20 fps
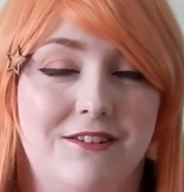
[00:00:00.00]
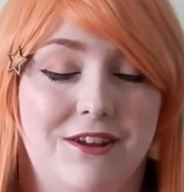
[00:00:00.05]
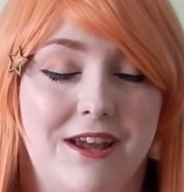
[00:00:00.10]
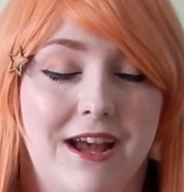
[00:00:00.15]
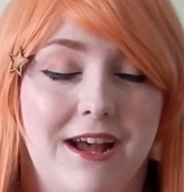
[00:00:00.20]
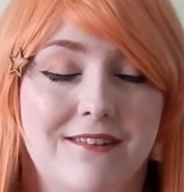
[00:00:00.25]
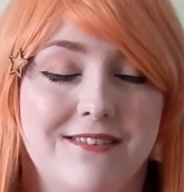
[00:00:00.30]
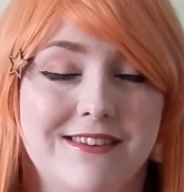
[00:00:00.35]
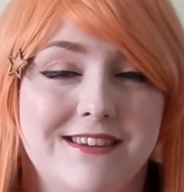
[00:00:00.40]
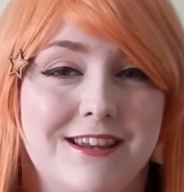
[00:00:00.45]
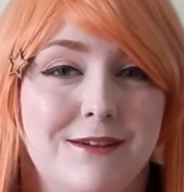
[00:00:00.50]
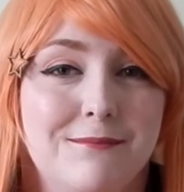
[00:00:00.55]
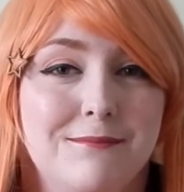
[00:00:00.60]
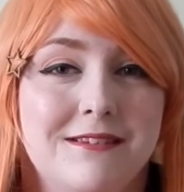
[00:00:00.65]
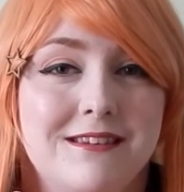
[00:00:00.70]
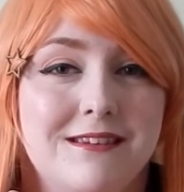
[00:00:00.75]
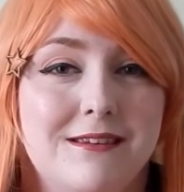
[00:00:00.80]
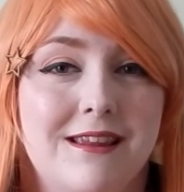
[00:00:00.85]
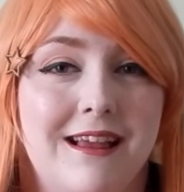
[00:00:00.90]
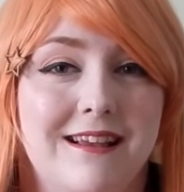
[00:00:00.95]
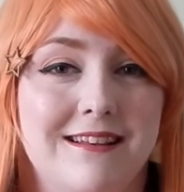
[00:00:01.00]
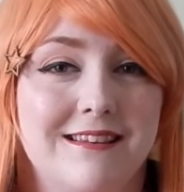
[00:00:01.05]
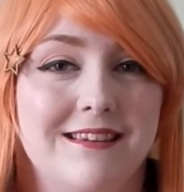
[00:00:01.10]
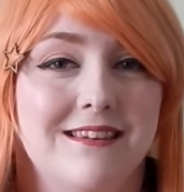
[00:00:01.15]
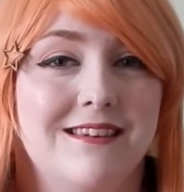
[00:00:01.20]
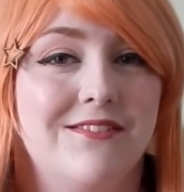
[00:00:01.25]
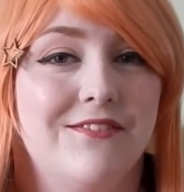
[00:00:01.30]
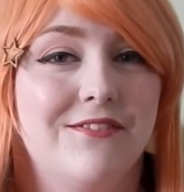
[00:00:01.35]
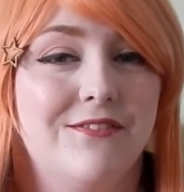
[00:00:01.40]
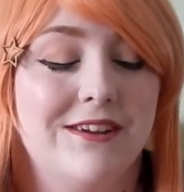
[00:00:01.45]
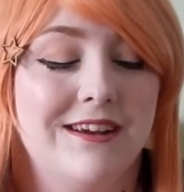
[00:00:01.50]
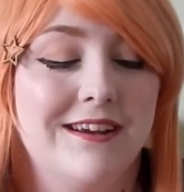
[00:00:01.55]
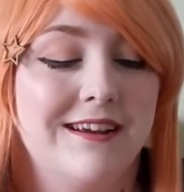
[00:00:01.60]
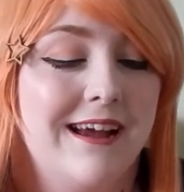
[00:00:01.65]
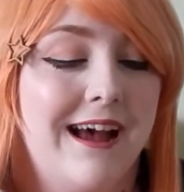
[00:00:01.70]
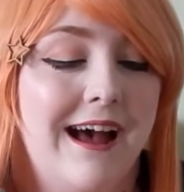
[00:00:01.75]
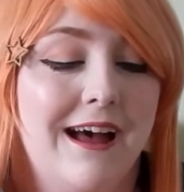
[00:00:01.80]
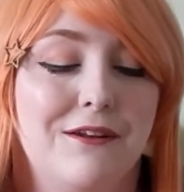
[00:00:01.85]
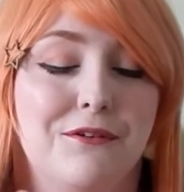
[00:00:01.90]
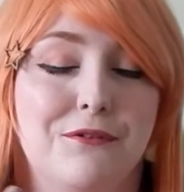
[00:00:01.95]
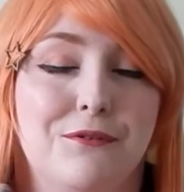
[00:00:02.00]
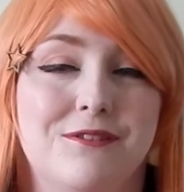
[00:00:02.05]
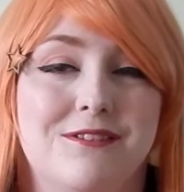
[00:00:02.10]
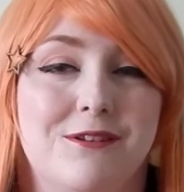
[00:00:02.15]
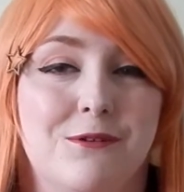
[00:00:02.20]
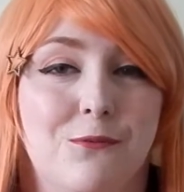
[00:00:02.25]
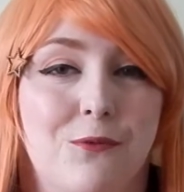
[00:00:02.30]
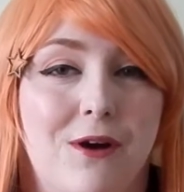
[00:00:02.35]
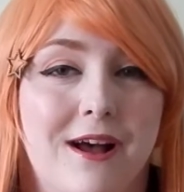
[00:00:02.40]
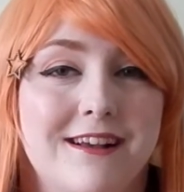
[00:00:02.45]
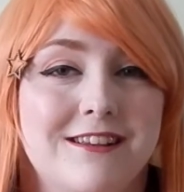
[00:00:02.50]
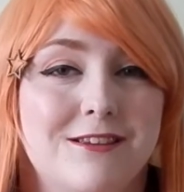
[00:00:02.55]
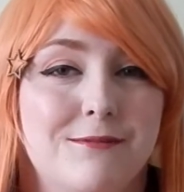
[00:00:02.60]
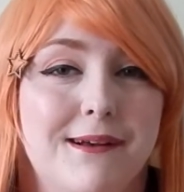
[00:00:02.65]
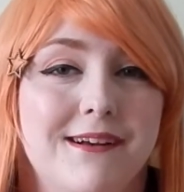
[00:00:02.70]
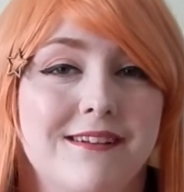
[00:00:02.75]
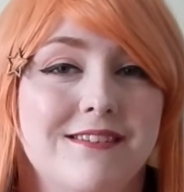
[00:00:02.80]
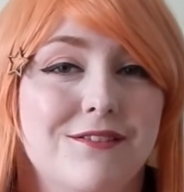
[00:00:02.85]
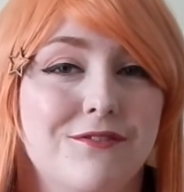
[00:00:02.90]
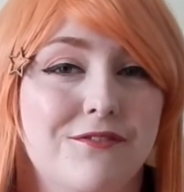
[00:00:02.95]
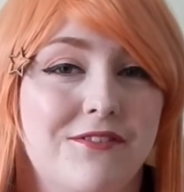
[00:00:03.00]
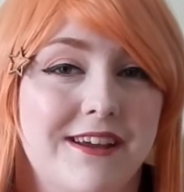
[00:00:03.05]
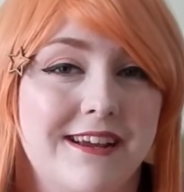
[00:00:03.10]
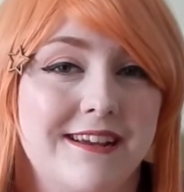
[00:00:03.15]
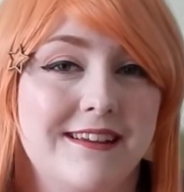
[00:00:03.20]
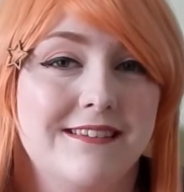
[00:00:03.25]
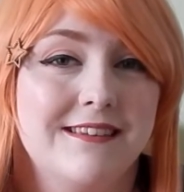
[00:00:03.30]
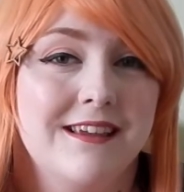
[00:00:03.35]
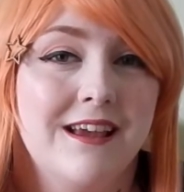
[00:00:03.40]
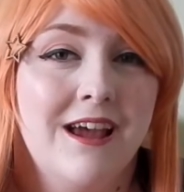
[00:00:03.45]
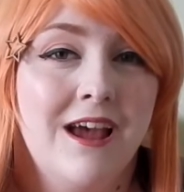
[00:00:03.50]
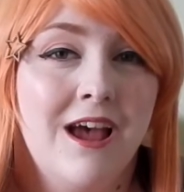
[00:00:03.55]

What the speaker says: You have some scents in candles and wax melts and things,